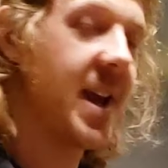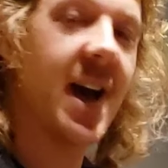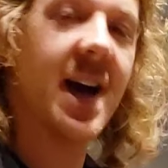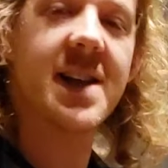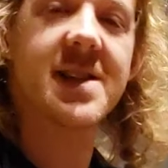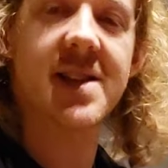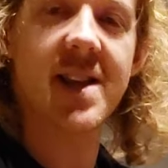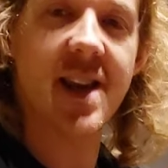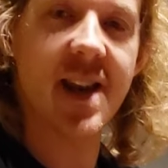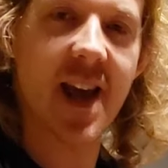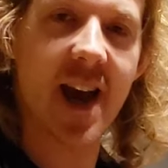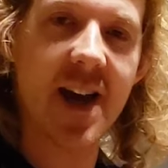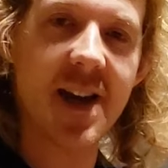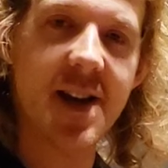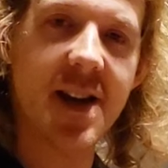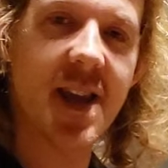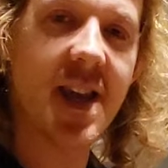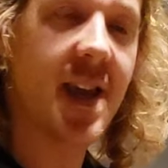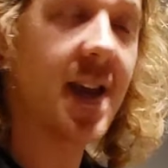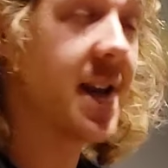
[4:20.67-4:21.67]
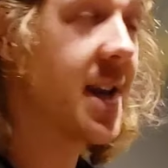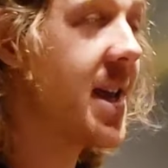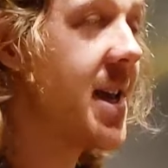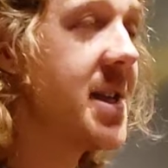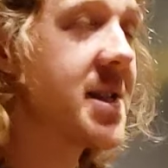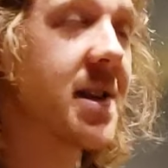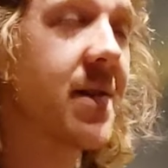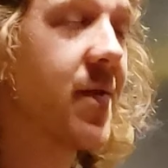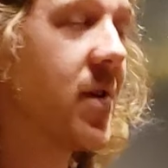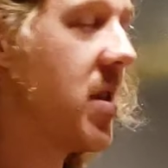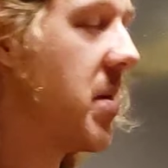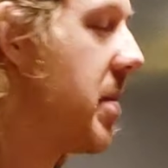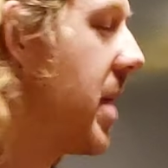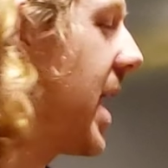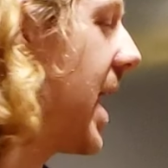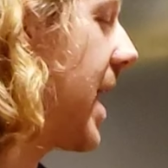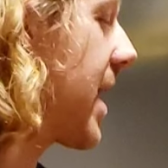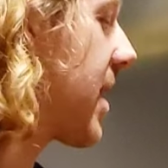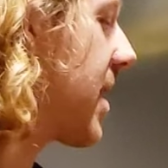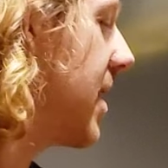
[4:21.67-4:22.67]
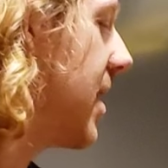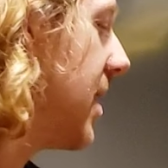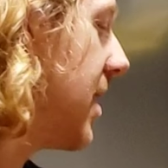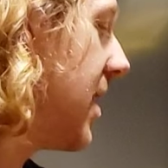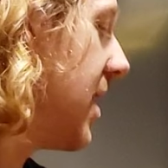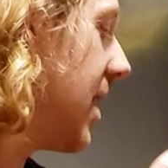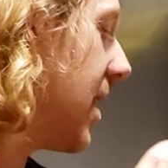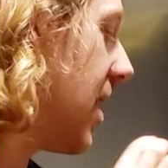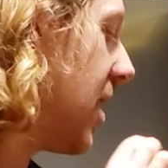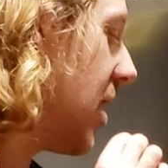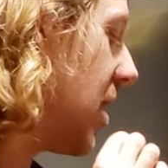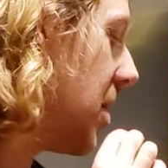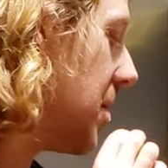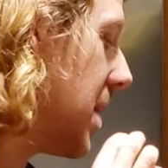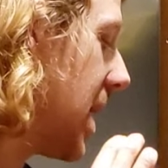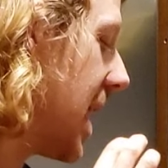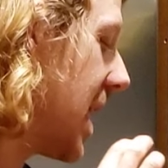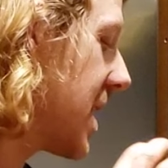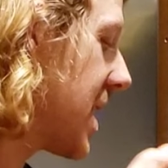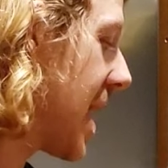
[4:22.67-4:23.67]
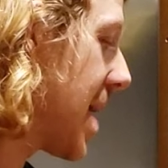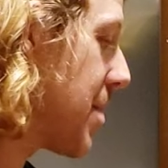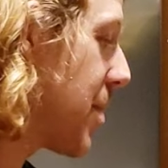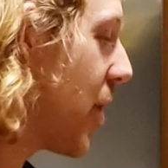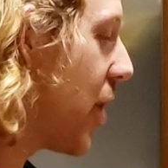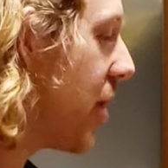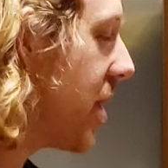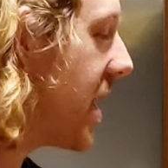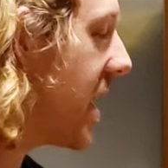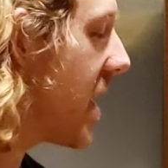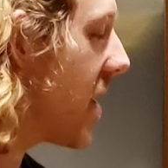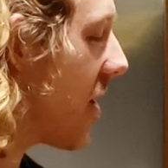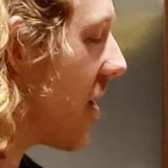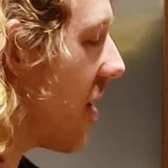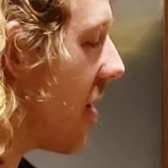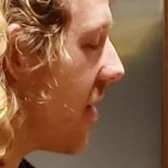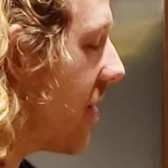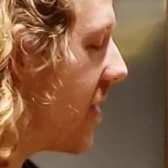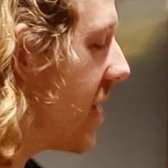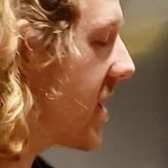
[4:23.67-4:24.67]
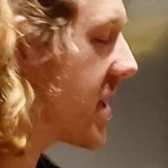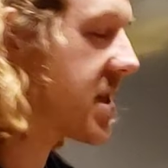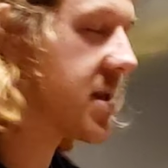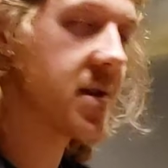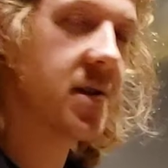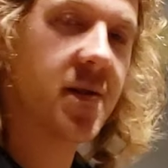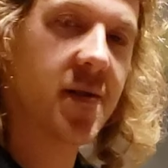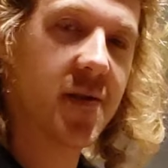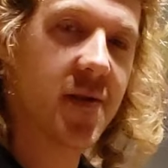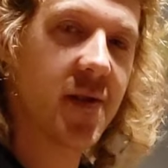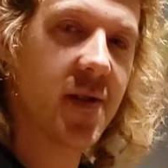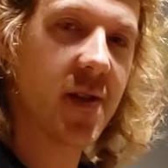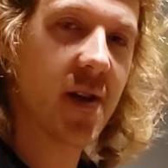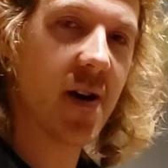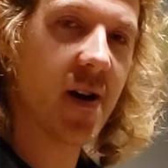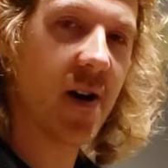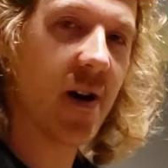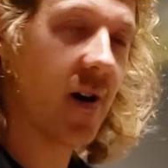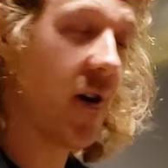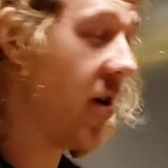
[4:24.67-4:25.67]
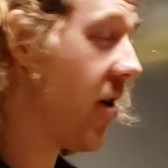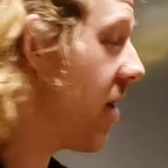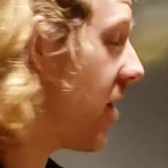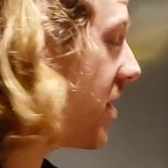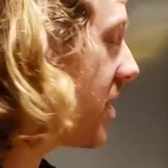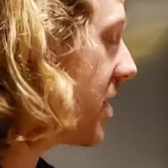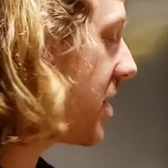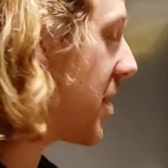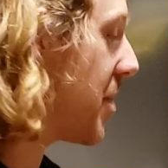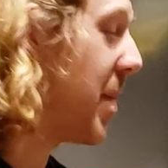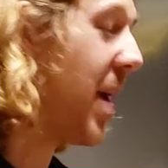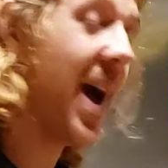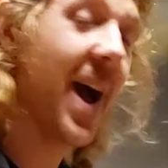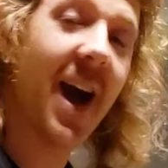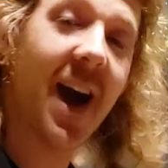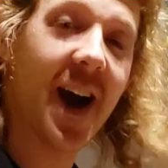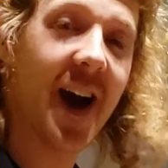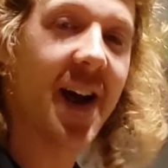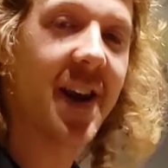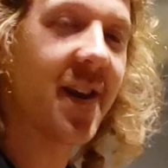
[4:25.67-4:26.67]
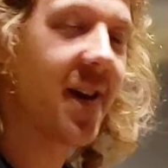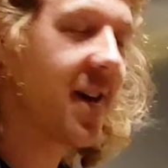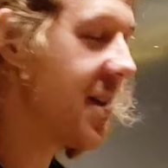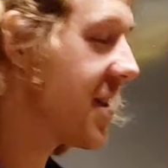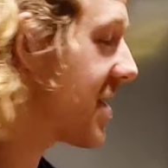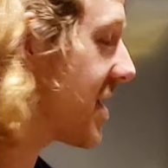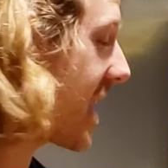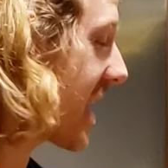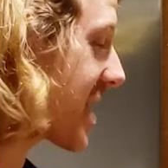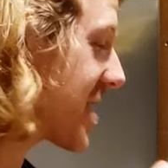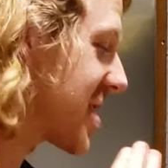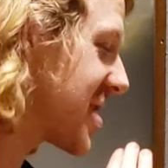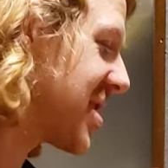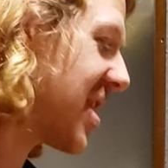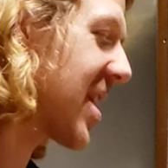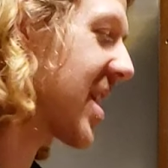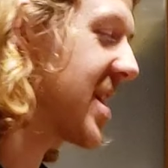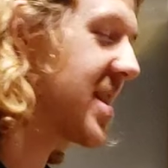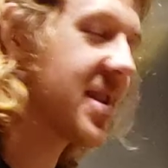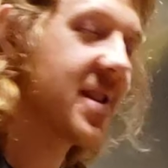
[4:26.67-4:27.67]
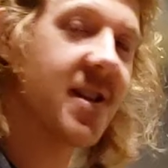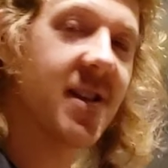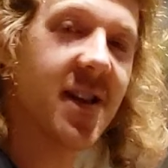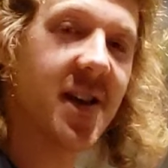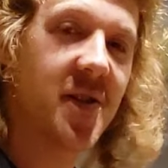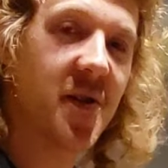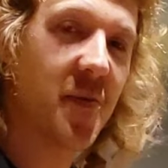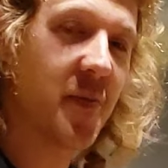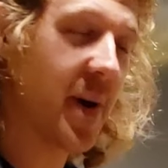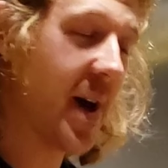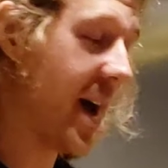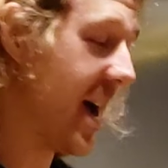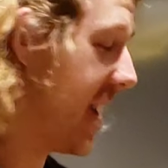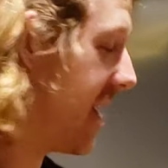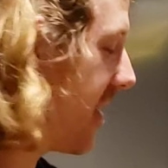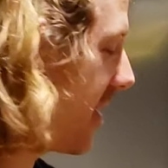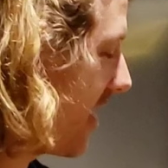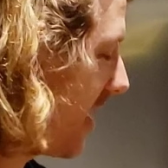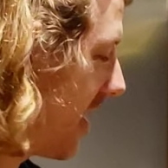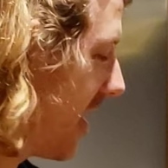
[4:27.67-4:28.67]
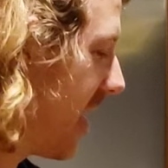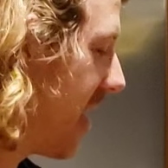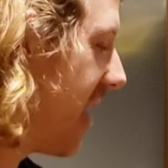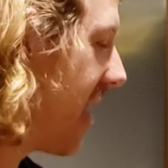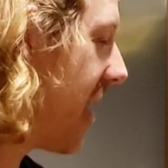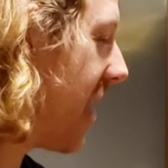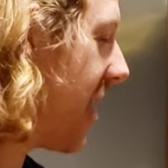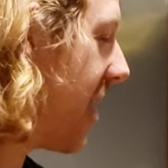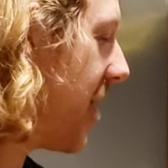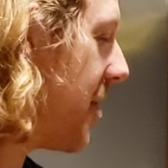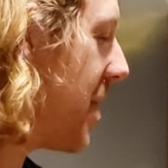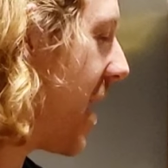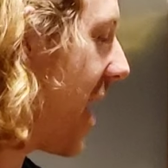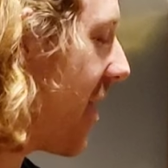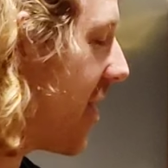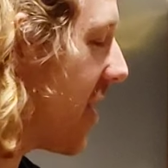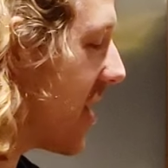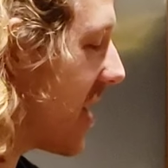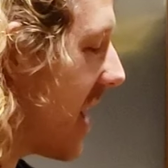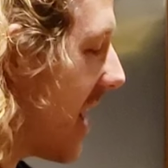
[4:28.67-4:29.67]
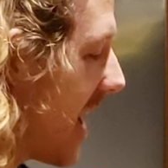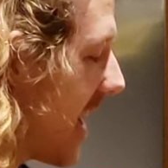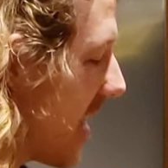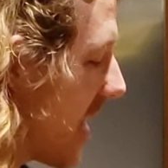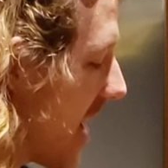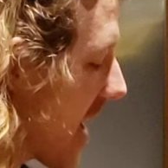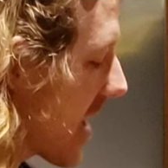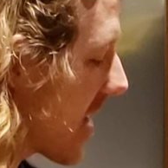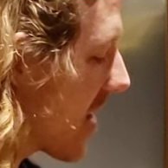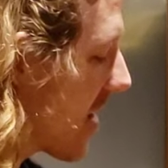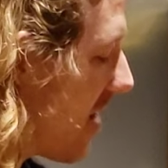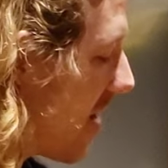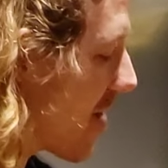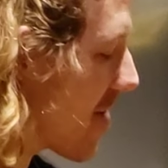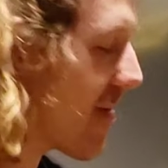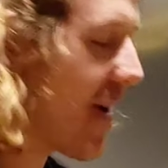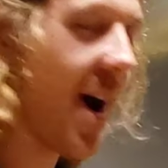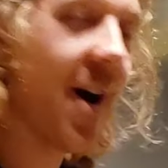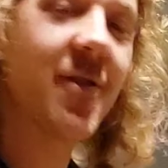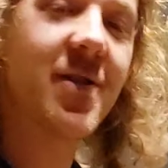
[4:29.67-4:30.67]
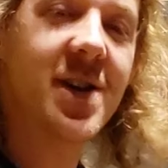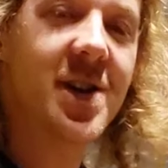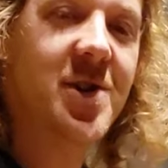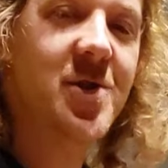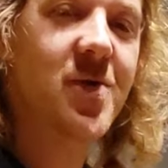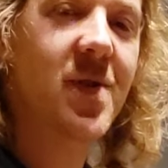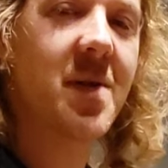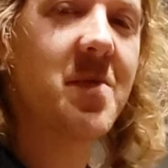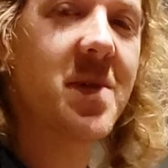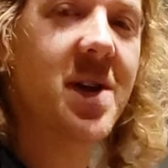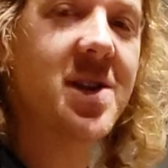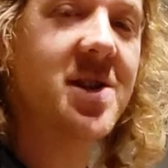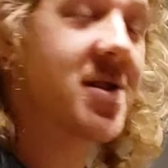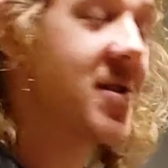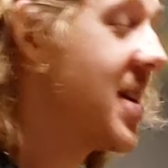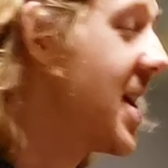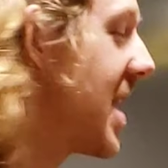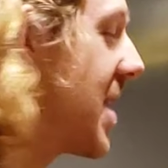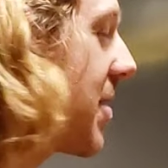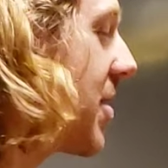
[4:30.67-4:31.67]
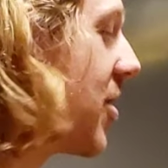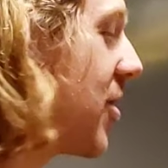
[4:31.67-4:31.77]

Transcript: it had adhesive on the back, and I put it on this on the pad, like, stuck it to the leather pad, and then I, like, cut around it, trimmed it so that it